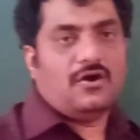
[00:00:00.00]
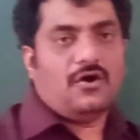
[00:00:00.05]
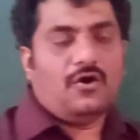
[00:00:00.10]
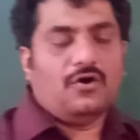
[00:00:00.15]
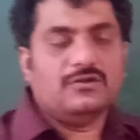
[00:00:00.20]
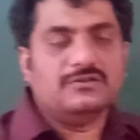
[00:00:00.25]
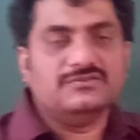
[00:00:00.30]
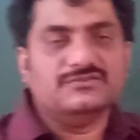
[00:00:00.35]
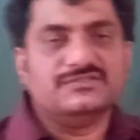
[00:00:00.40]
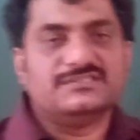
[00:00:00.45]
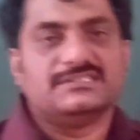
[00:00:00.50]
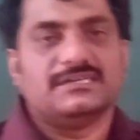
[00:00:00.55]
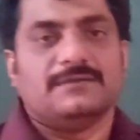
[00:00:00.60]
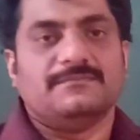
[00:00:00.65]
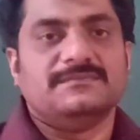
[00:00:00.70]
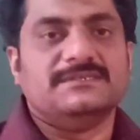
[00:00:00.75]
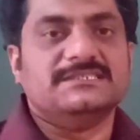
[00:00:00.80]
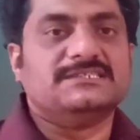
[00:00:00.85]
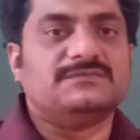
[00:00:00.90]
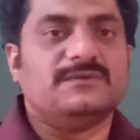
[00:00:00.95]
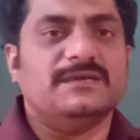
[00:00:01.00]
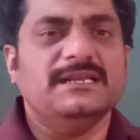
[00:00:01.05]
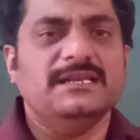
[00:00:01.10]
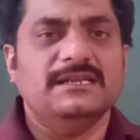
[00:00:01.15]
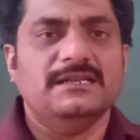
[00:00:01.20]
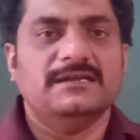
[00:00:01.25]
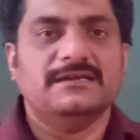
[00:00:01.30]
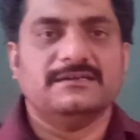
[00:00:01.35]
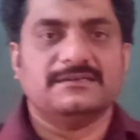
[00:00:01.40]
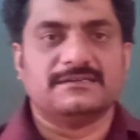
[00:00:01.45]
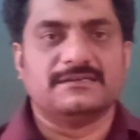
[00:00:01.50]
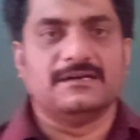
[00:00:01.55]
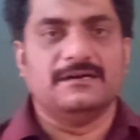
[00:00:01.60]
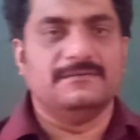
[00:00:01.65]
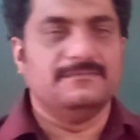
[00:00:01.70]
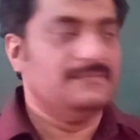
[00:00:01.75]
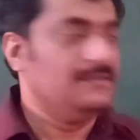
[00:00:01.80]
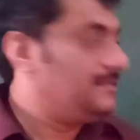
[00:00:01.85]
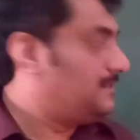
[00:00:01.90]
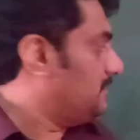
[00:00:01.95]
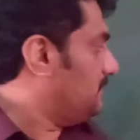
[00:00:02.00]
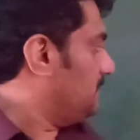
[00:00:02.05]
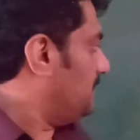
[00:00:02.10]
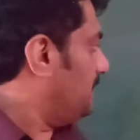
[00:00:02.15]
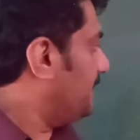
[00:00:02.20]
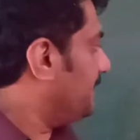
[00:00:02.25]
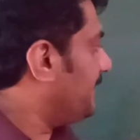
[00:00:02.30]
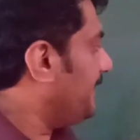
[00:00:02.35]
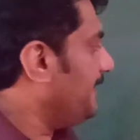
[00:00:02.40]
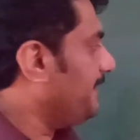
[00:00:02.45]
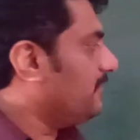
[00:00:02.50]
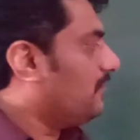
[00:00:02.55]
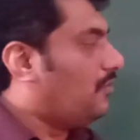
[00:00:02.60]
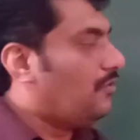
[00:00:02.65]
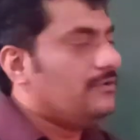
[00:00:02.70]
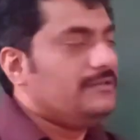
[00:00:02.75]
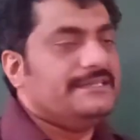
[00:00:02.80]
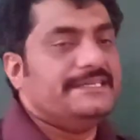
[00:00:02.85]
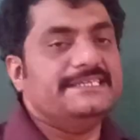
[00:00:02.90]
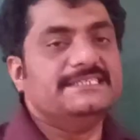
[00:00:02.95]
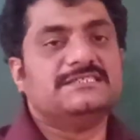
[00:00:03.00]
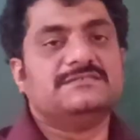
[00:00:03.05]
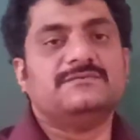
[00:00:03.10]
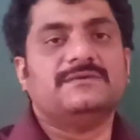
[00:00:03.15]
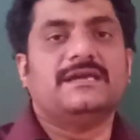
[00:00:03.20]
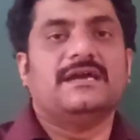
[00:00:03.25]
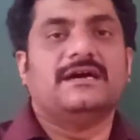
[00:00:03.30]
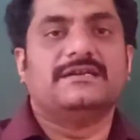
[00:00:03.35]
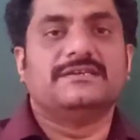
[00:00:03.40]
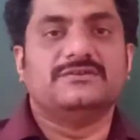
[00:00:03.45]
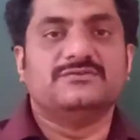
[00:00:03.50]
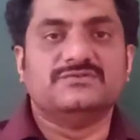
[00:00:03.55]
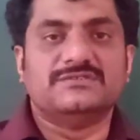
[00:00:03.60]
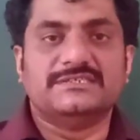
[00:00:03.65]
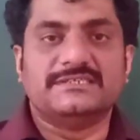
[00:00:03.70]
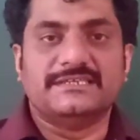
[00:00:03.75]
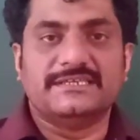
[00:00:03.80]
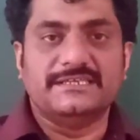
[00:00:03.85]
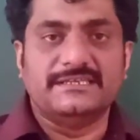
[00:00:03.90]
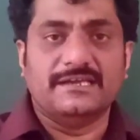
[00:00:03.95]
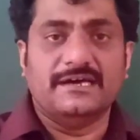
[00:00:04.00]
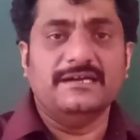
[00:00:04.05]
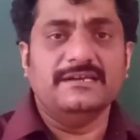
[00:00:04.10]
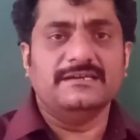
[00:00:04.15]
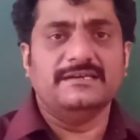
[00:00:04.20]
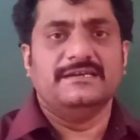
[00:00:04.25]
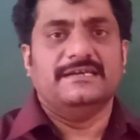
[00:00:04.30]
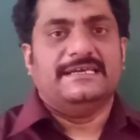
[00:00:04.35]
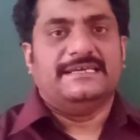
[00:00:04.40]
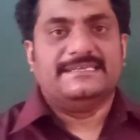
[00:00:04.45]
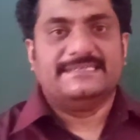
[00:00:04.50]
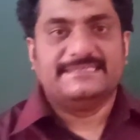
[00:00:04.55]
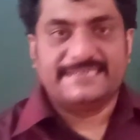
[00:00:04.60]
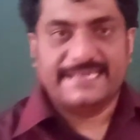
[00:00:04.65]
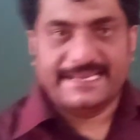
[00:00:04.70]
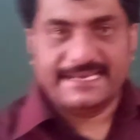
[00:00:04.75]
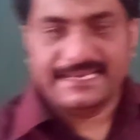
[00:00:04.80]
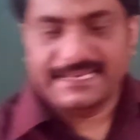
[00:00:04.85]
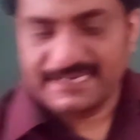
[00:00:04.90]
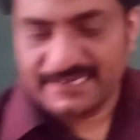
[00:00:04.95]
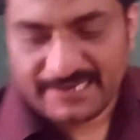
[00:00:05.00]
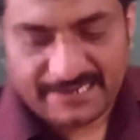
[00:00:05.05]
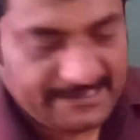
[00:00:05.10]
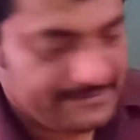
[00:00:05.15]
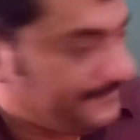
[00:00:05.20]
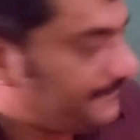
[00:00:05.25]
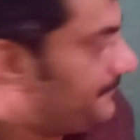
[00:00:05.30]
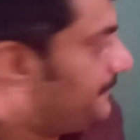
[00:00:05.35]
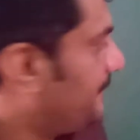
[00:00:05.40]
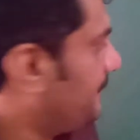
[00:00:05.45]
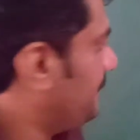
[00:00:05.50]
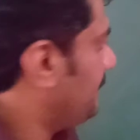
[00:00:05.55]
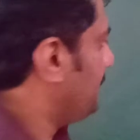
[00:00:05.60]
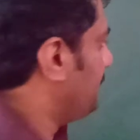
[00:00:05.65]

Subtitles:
all those numbers will come. Again, all these we are using in our daily life.